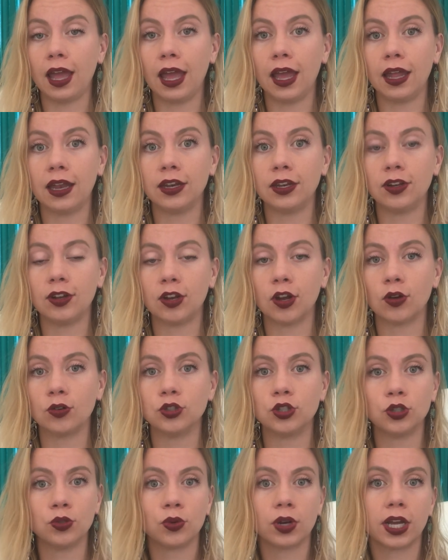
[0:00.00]
and, you know,
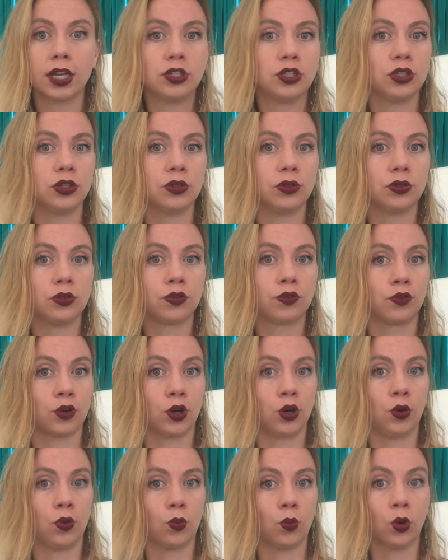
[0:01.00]
do what I do
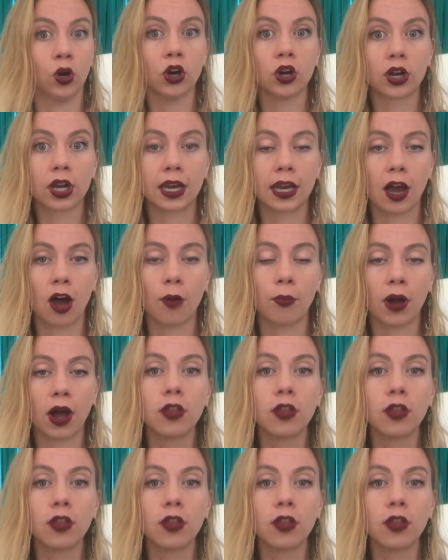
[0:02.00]
for work and help